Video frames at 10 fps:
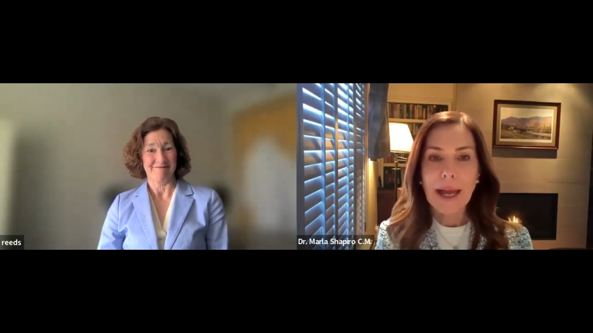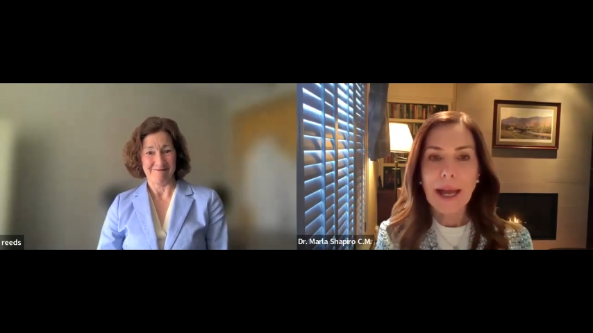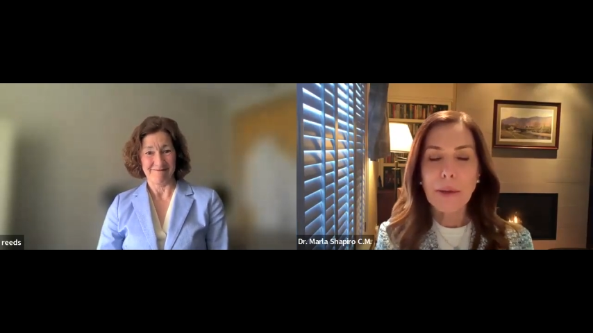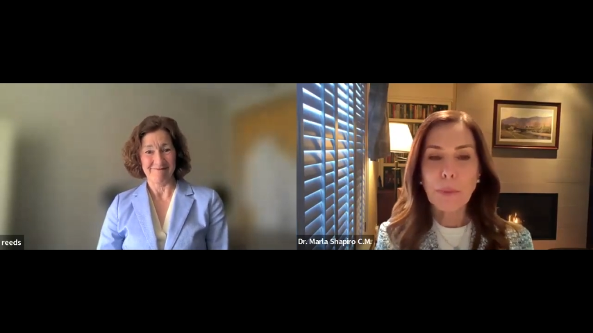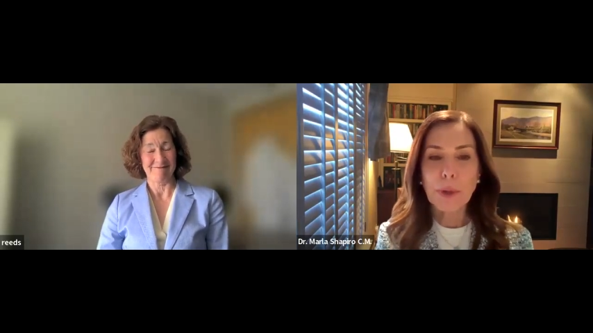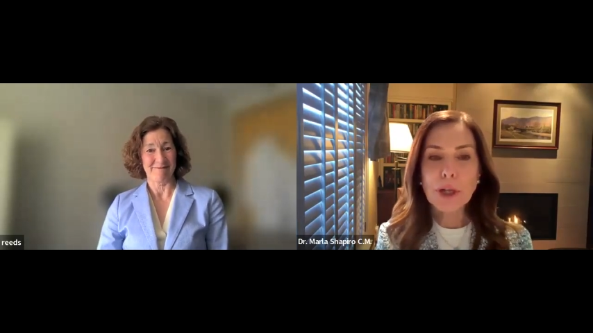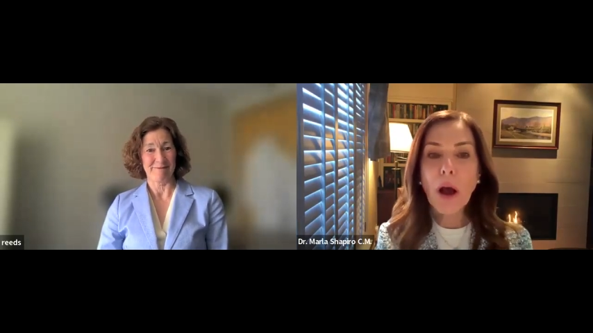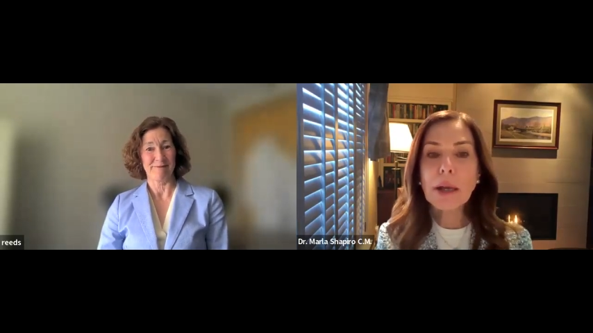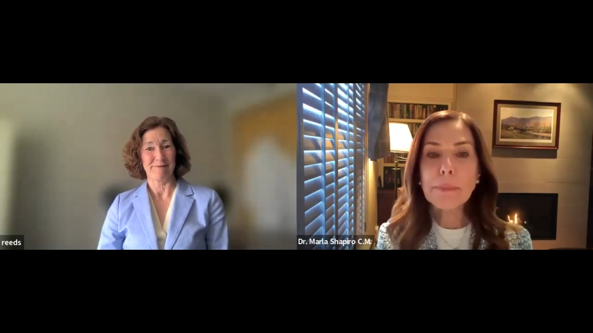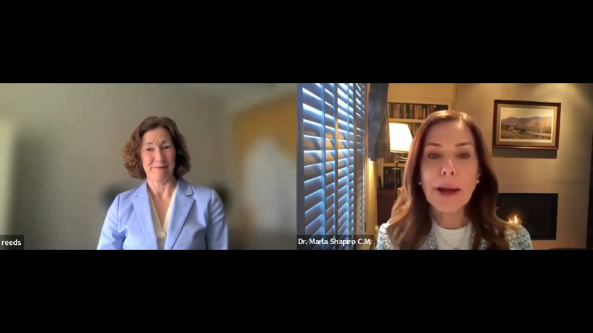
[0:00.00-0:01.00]
Speaker 1: um, we
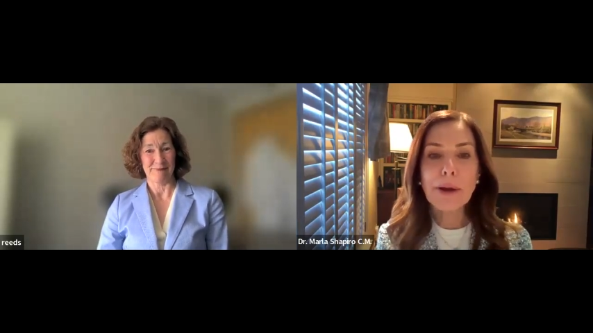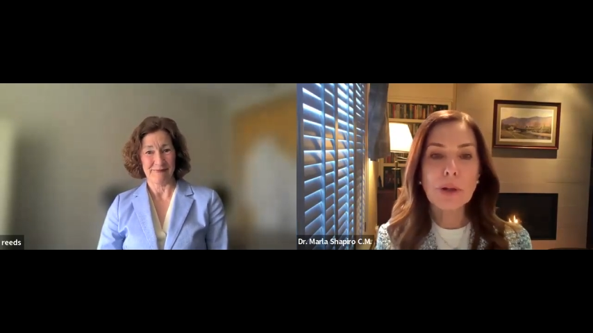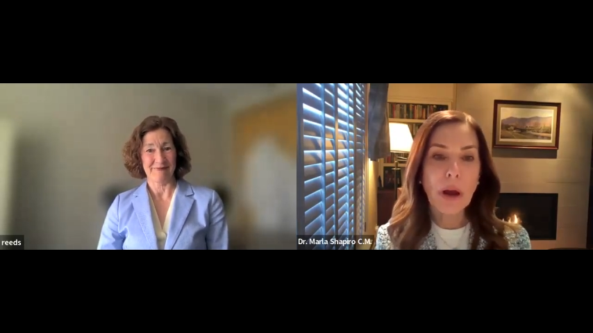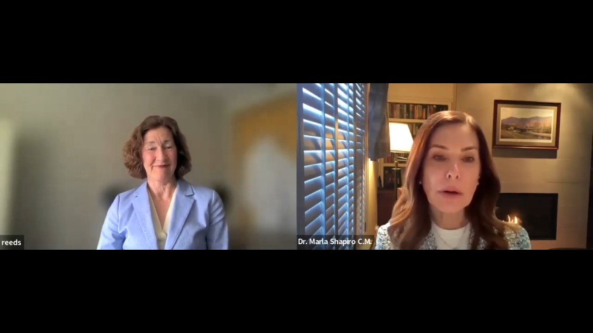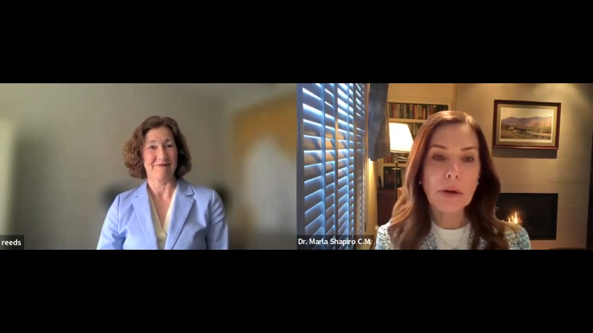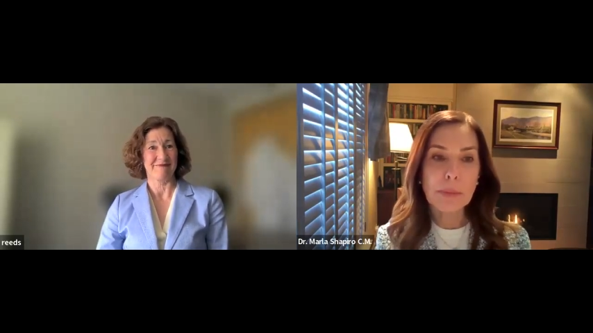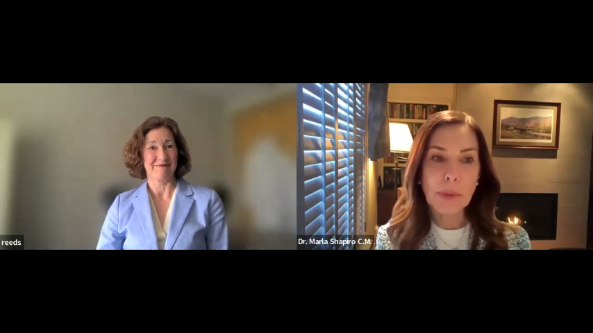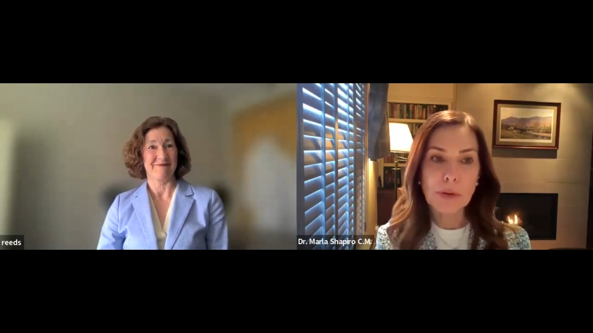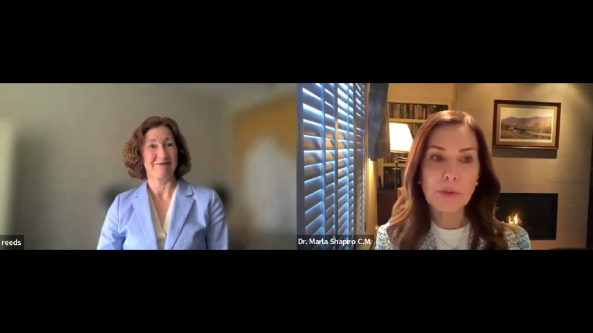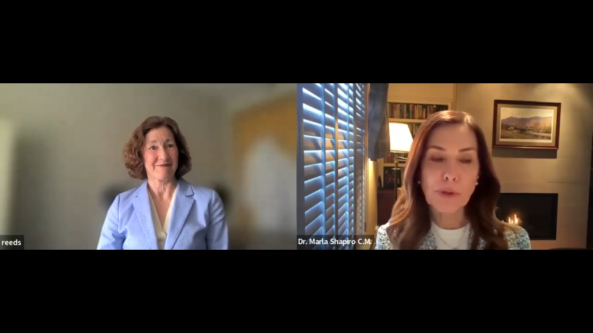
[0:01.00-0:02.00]
talk about
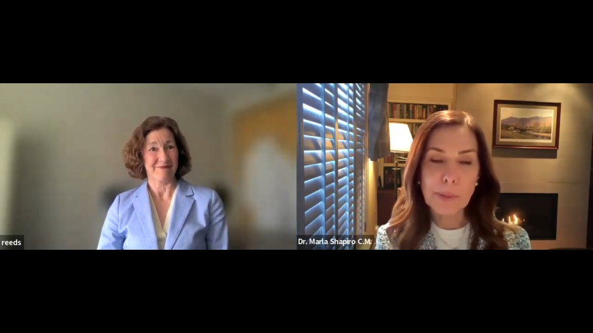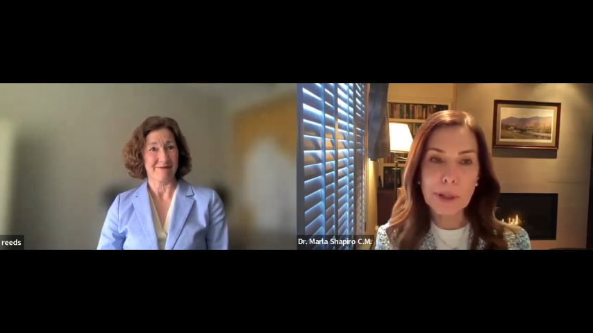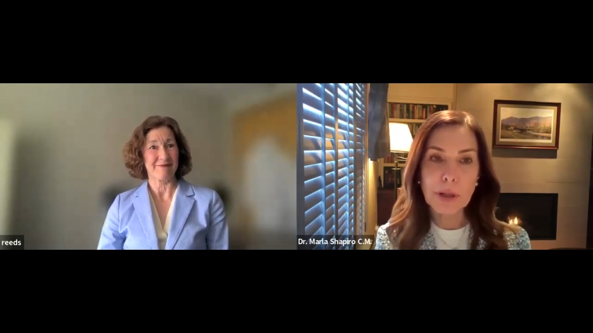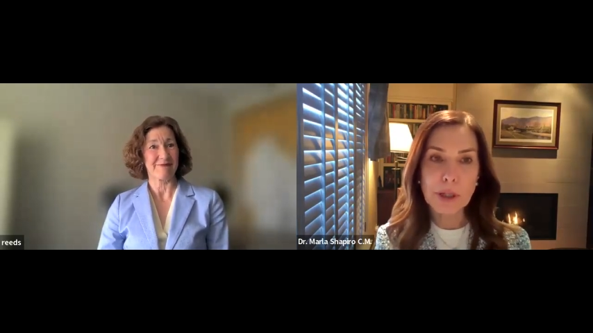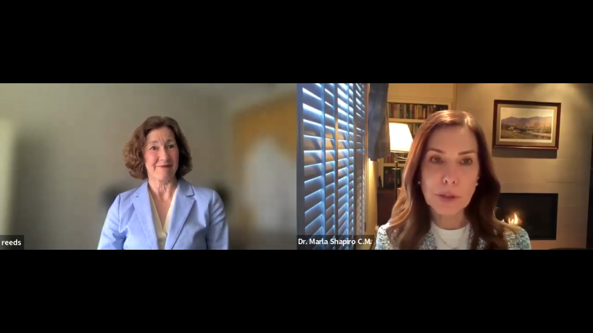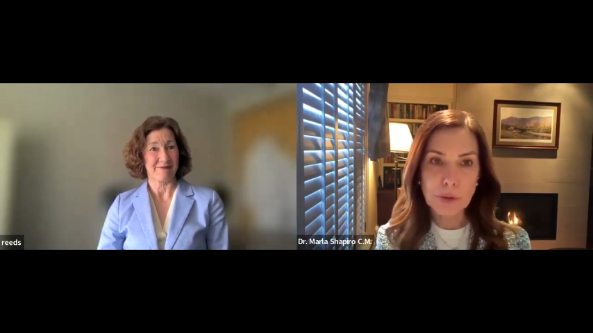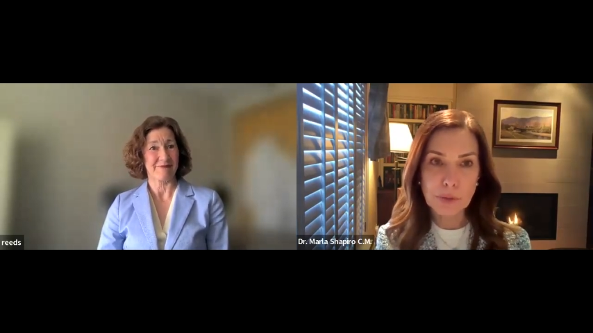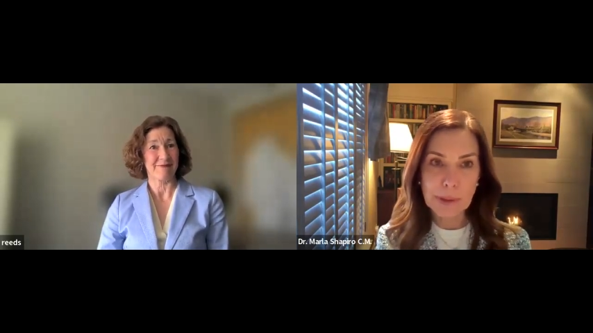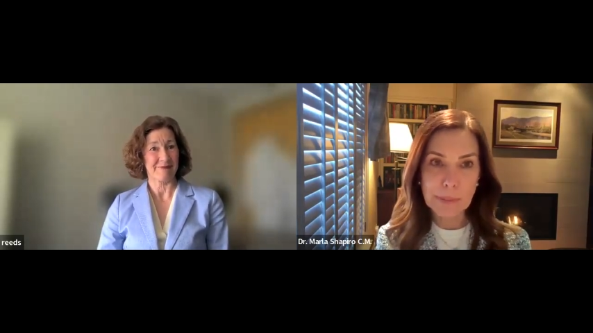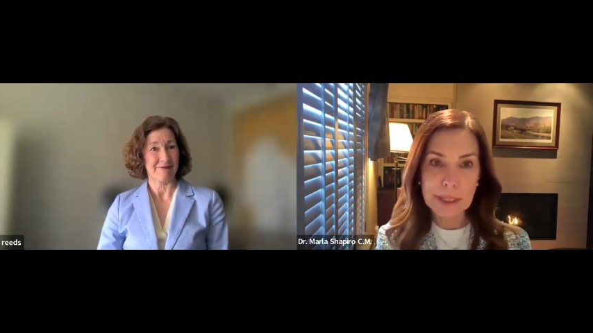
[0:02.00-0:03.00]
non-hormonal pharmacological
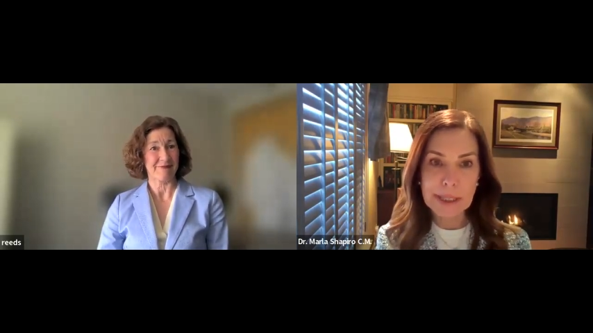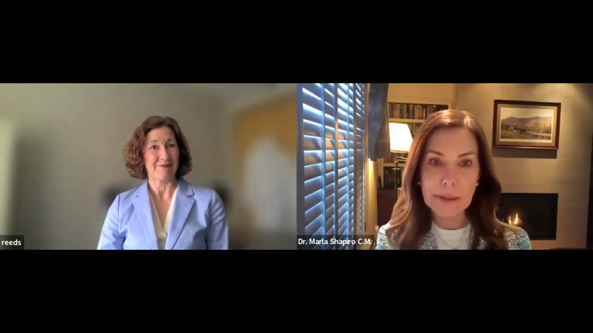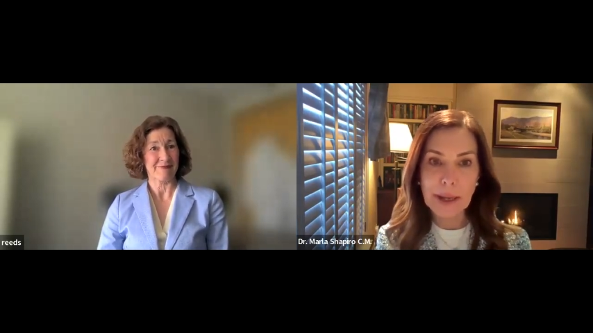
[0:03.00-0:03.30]
treatment, and,